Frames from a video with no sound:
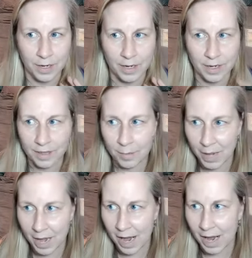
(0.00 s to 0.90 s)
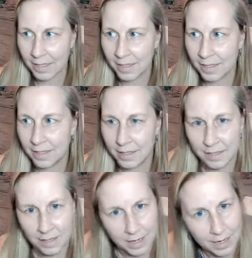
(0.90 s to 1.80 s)
in the past,
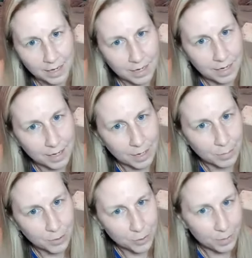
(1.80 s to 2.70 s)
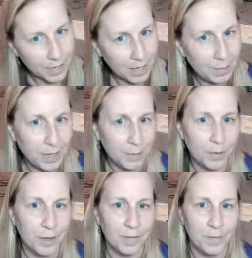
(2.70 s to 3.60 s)
and I'm sure many
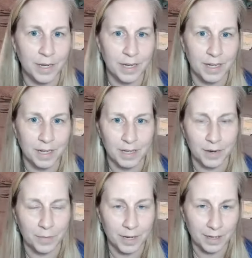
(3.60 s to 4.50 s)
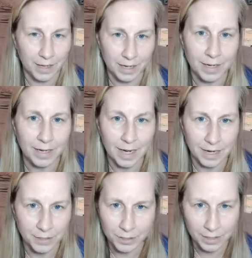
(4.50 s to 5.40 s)
people have been in the, well, and
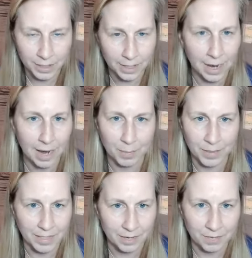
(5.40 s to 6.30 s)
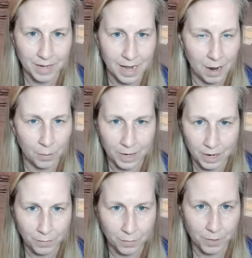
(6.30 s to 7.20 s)
occasionally it happens even now when
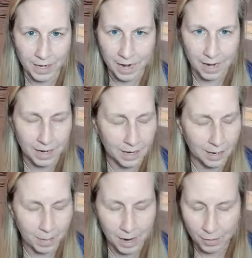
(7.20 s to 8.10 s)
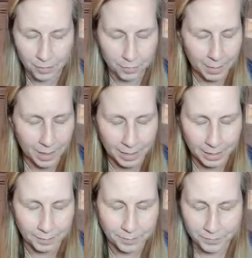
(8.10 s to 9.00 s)
I forget and I'm out of my